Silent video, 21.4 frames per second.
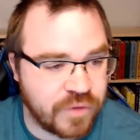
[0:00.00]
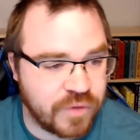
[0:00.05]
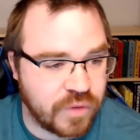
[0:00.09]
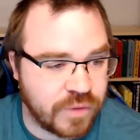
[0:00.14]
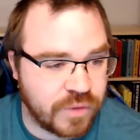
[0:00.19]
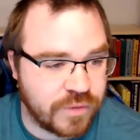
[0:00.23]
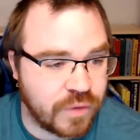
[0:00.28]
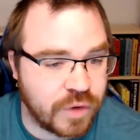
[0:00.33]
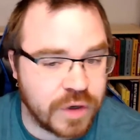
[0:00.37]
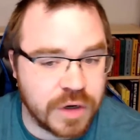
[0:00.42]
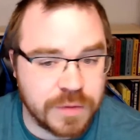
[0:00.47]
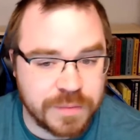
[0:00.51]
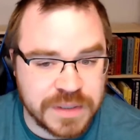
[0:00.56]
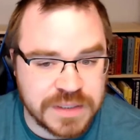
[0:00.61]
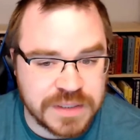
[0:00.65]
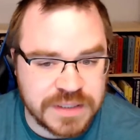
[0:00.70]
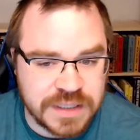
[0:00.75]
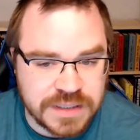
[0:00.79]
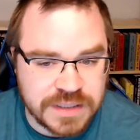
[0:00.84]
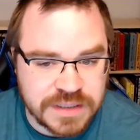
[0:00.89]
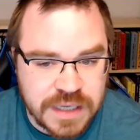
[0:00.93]
for your
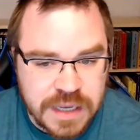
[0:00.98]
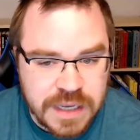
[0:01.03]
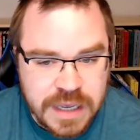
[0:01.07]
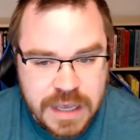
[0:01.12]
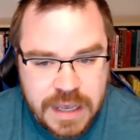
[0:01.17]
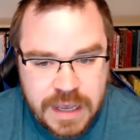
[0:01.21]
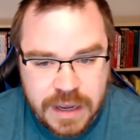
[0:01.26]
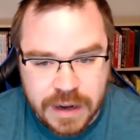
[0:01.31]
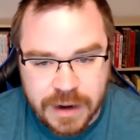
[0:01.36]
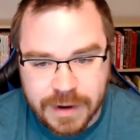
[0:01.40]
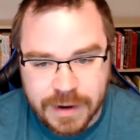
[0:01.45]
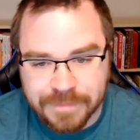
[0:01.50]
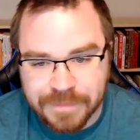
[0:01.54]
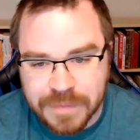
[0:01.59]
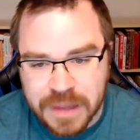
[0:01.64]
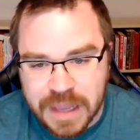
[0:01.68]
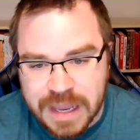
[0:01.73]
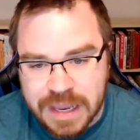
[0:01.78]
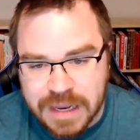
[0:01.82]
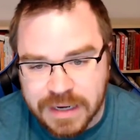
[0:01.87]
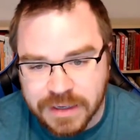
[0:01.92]
business.
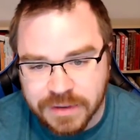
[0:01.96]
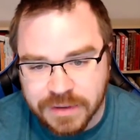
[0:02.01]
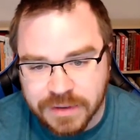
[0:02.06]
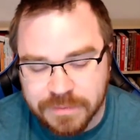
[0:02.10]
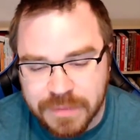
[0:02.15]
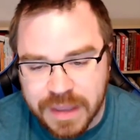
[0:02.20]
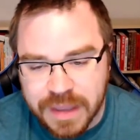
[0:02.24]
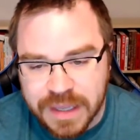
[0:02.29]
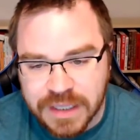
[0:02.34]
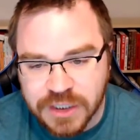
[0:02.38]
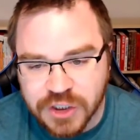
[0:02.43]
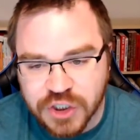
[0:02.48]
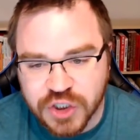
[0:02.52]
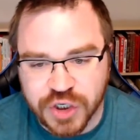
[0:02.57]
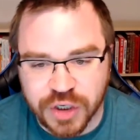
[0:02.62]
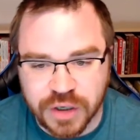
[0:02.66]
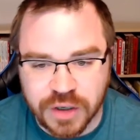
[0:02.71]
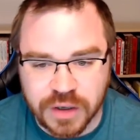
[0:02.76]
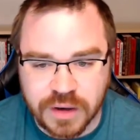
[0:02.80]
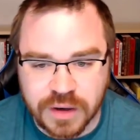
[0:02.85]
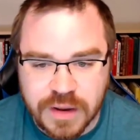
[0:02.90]
And making
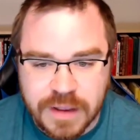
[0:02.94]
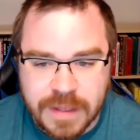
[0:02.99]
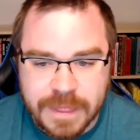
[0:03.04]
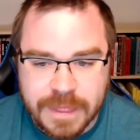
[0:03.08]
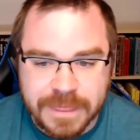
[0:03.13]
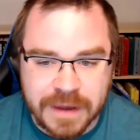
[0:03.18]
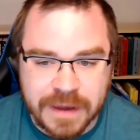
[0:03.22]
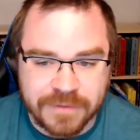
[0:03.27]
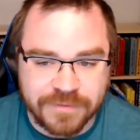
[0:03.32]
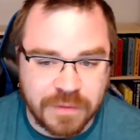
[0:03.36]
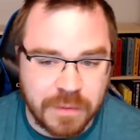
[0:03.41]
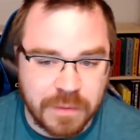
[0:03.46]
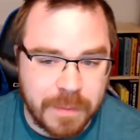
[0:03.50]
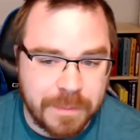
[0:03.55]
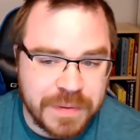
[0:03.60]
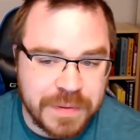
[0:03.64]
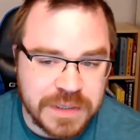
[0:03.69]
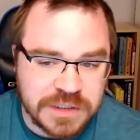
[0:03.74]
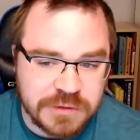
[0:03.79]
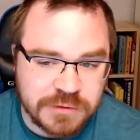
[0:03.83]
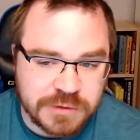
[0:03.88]
sure that from a
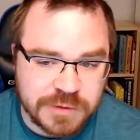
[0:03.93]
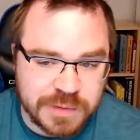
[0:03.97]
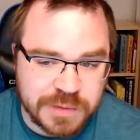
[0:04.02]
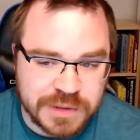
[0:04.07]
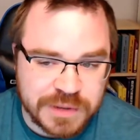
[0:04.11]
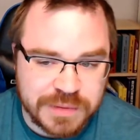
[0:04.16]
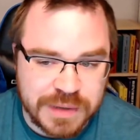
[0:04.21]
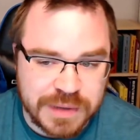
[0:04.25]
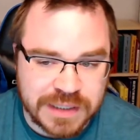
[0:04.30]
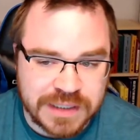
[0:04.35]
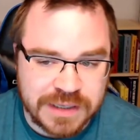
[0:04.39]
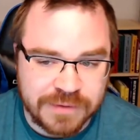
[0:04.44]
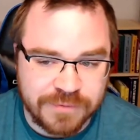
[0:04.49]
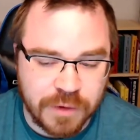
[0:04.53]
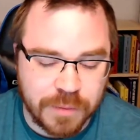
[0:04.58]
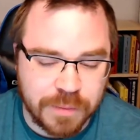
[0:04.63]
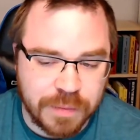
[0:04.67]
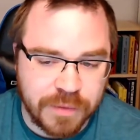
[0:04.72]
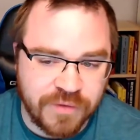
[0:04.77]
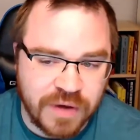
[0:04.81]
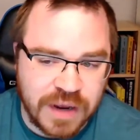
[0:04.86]
business perspective,
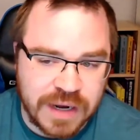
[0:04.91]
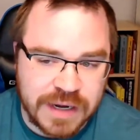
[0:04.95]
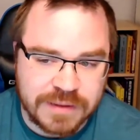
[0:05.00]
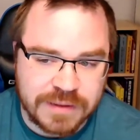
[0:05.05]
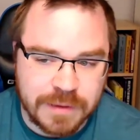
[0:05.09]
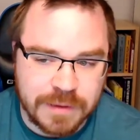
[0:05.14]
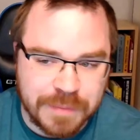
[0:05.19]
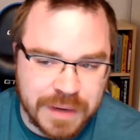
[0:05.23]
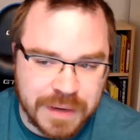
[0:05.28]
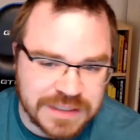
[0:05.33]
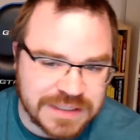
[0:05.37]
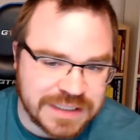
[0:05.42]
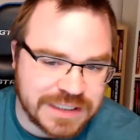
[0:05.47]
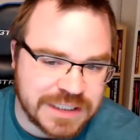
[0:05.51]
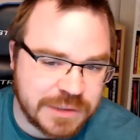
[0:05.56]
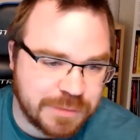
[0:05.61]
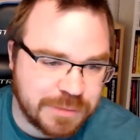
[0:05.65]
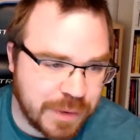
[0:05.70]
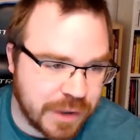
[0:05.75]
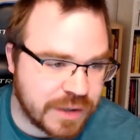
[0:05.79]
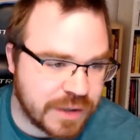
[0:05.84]
you're providing the best
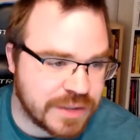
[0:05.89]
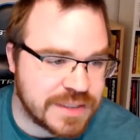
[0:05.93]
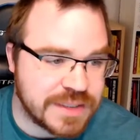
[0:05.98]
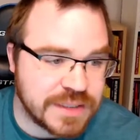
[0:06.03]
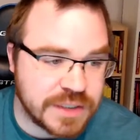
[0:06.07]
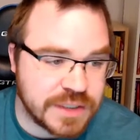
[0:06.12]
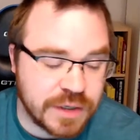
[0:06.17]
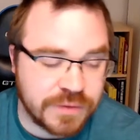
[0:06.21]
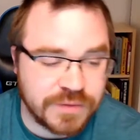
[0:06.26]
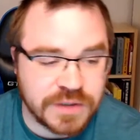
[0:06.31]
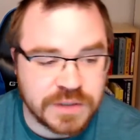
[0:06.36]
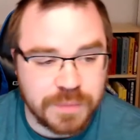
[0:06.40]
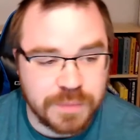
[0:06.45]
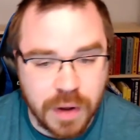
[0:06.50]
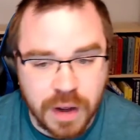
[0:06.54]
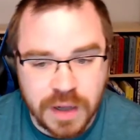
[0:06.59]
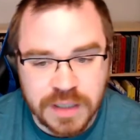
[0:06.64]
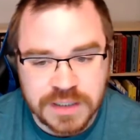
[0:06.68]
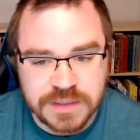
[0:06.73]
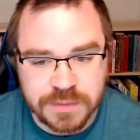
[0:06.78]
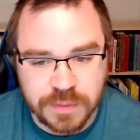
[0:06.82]
experience and service
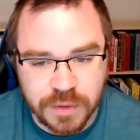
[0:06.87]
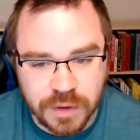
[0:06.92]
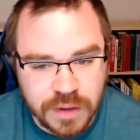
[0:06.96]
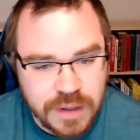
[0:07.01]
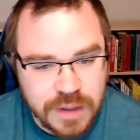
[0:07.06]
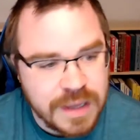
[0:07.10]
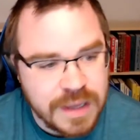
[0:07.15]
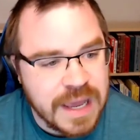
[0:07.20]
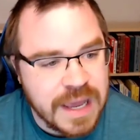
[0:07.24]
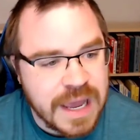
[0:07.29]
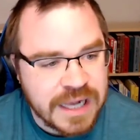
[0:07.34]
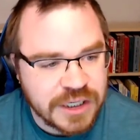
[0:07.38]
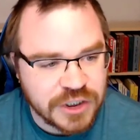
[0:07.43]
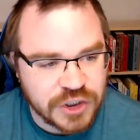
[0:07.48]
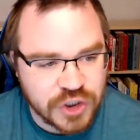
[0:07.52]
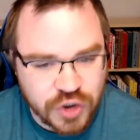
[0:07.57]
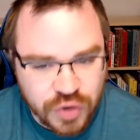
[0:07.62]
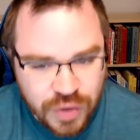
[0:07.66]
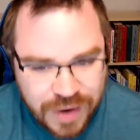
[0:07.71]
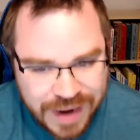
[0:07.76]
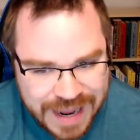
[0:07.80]
possible and
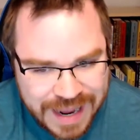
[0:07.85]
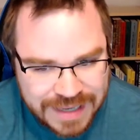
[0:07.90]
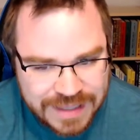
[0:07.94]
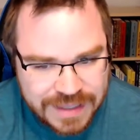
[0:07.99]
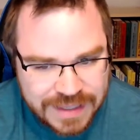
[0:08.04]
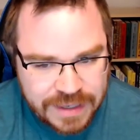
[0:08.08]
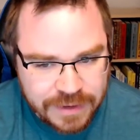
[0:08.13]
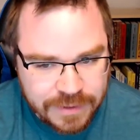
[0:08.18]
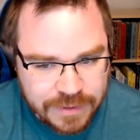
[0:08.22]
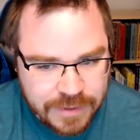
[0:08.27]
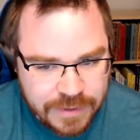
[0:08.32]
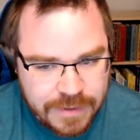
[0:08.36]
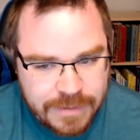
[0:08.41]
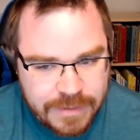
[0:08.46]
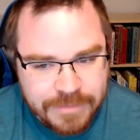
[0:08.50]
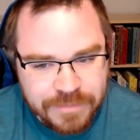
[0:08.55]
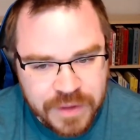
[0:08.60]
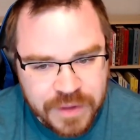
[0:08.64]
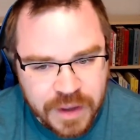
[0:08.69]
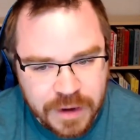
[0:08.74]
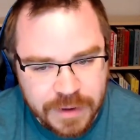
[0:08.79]
tracking
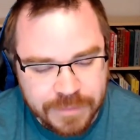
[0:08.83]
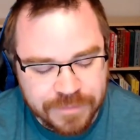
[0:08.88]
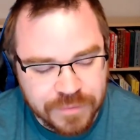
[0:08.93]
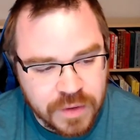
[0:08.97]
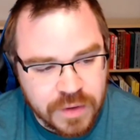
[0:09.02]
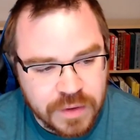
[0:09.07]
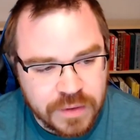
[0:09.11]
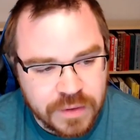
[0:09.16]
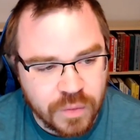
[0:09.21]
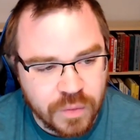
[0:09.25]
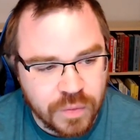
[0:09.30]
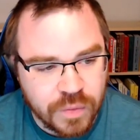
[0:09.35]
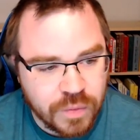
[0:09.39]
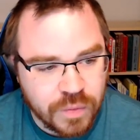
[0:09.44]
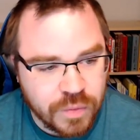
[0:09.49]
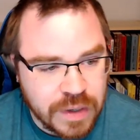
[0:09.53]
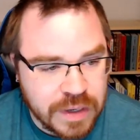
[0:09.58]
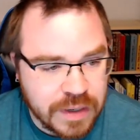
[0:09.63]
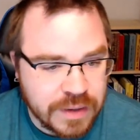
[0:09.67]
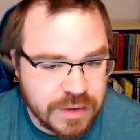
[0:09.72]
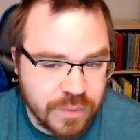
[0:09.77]

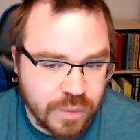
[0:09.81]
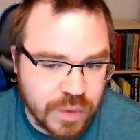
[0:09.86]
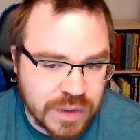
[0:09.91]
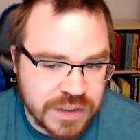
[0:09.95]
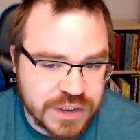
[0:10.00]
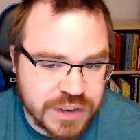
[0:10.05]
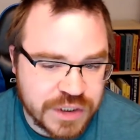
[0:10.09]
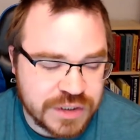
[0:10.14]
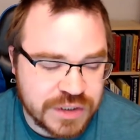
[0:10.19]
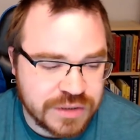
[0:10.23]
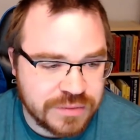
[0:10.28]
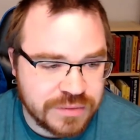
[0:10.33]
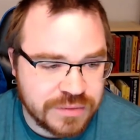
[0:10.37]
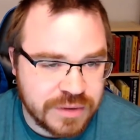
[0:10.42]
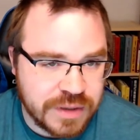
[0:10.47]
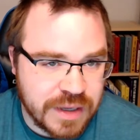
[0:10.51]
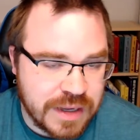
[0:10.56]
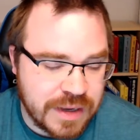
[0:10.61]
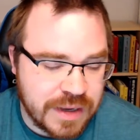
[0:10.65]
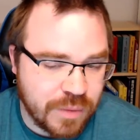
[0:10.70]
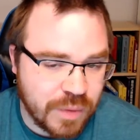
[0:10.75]
which
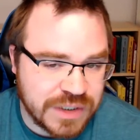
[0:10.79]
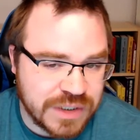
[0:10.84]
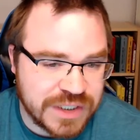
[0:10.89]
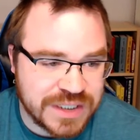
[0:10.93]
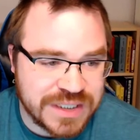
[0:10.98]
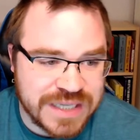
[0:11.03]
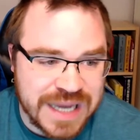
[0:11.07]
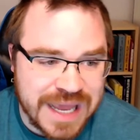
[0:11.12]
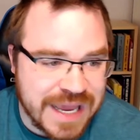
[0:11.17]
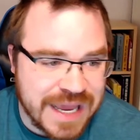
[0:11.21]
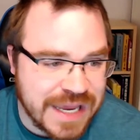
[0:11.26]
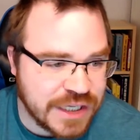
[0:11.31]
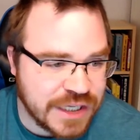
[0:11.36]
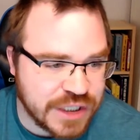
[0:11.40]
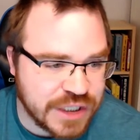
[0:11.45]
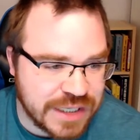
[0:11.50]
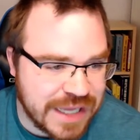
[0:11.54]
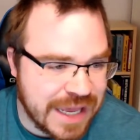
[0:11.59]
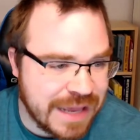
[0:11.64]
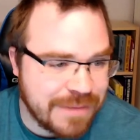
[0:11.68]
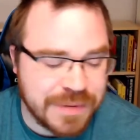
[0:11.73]

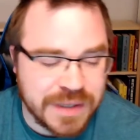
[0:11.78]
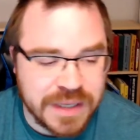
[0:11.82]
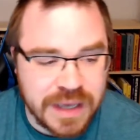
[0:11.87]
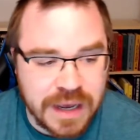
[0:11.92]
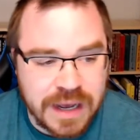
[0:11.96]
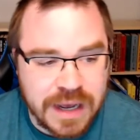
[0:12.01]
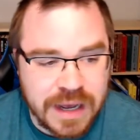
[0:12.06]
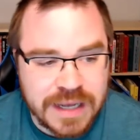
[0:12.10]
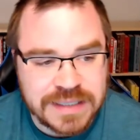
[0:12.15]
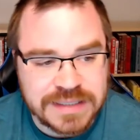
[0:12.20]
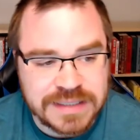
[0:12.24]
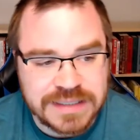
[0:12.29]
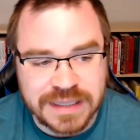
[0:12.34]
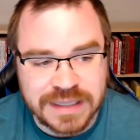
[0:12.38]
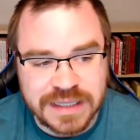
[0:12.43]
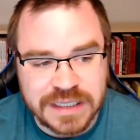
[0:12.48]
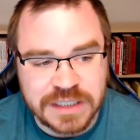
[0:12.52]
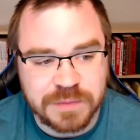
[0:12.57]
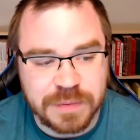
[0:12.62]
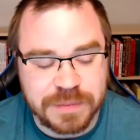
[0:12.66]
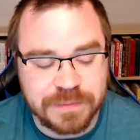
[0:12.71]
stage and KPIs
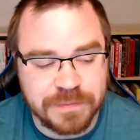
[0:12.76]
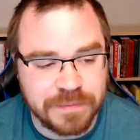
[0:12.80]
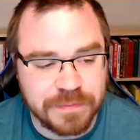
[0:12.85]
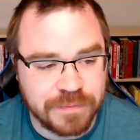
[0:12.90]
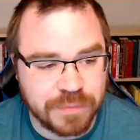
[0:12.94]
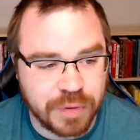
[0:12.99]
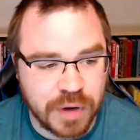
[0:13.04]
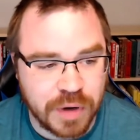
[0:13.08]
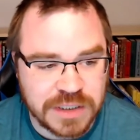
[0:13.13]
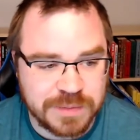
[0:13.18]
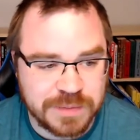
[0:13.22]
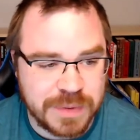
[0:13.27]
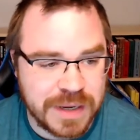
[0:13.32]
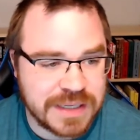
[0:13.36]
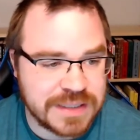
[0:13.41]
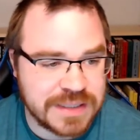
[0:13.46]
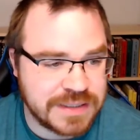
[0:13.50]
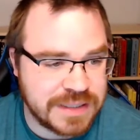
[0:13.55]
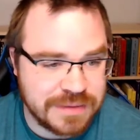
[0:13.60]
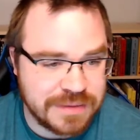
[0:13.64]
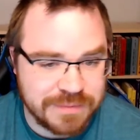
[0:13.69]
that these
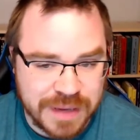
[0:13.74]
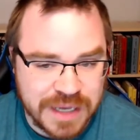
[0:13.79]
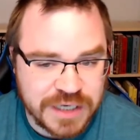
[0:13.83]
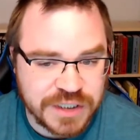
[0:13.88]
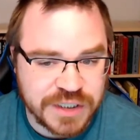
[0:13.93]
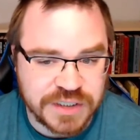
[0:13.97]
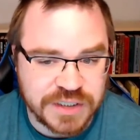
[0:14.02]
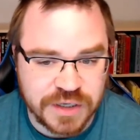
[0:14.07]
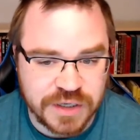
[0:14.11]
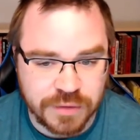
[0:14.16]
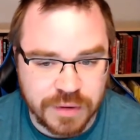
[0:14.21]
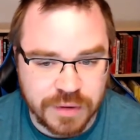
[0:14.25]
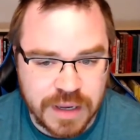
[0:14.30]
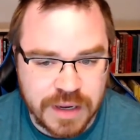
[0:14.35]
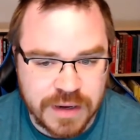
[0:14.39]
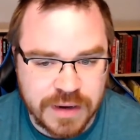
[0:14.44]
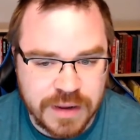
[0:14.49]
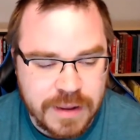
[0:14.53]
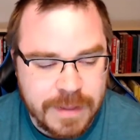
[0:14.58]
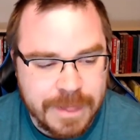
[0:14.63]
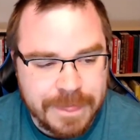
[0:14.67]
prospects and patients are
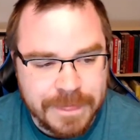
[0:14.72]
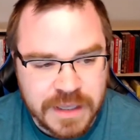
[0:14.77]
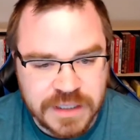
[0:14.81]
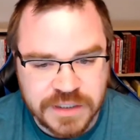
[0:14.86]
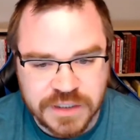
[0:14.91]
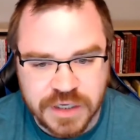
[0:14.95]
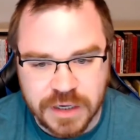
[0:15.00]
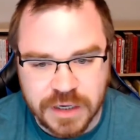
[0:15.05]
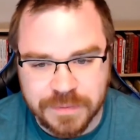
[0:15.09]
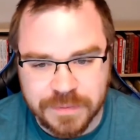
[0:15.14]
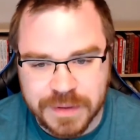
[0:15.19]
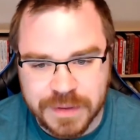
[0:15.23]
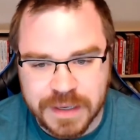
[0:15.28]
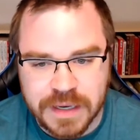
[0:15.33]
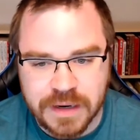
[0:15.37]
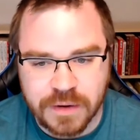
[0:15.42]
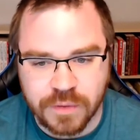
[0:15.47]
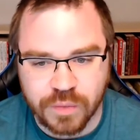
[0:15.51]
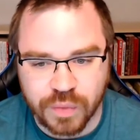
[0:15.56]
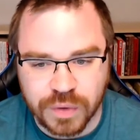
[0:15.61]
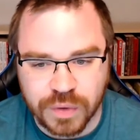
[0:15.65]
in is going to
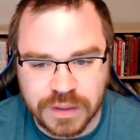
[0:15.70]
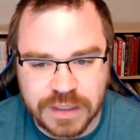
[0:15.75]
be